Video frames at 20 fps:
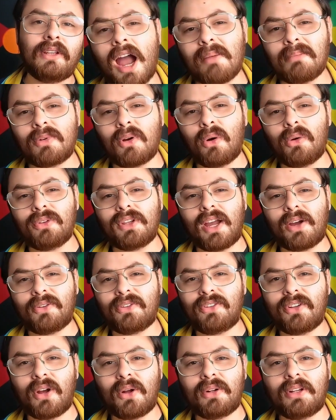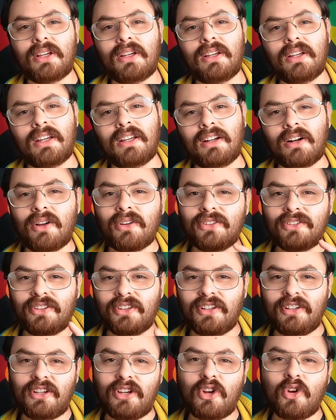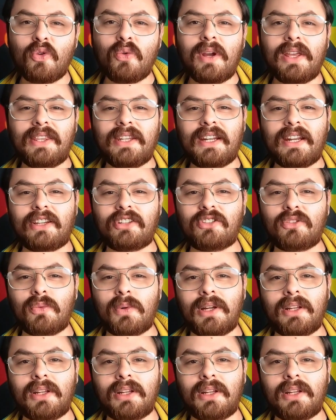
I'm Cole Dal Soda, and I'll see you in the next